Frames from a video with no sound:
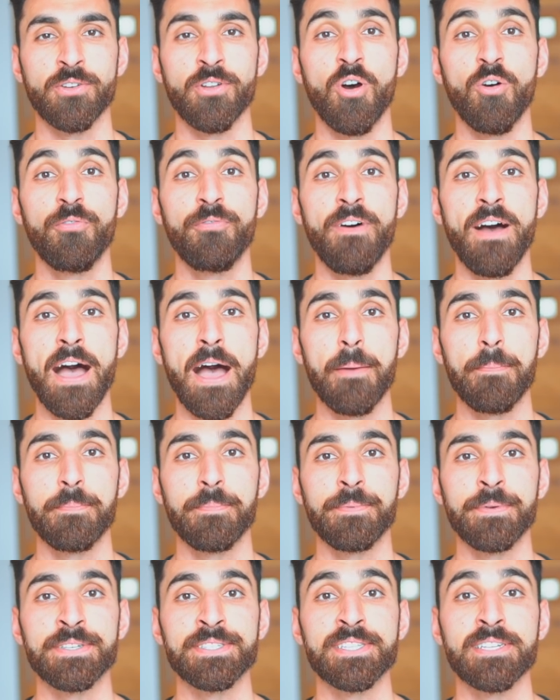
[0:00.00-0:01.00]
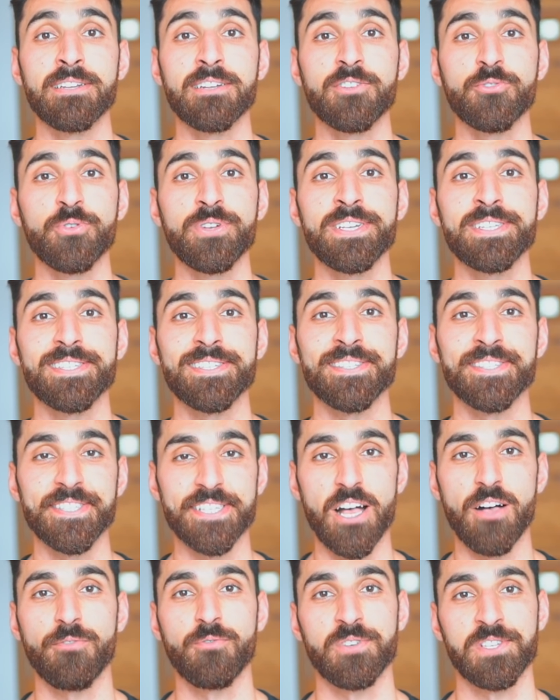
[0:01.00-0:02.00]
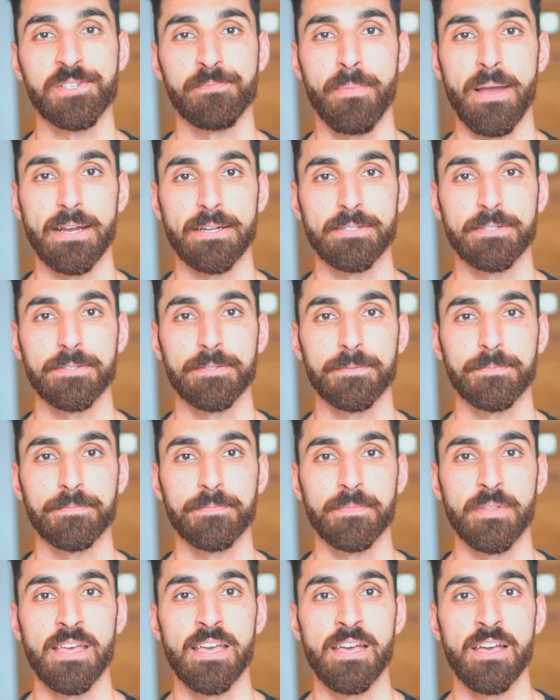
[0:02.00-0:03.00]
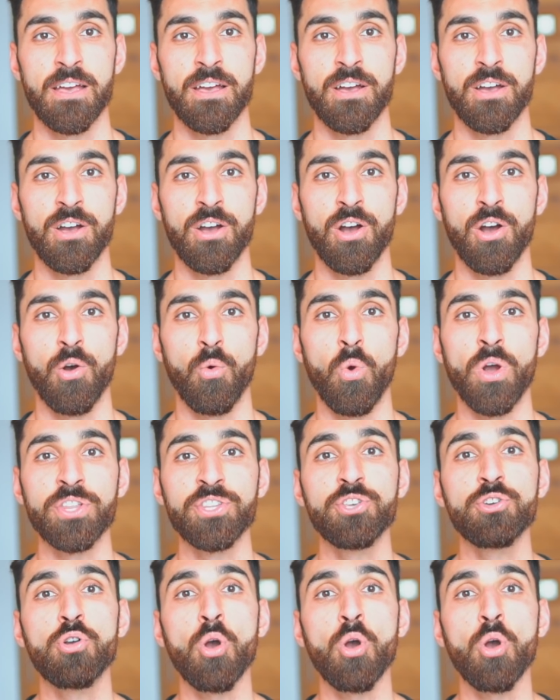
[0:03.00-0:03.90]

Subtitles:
NoFap is an increase in self-respect. When you